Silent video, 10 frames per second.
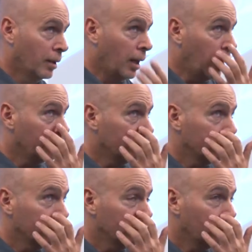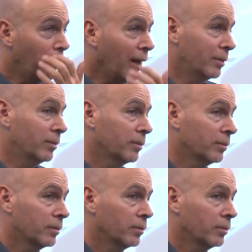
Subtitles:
But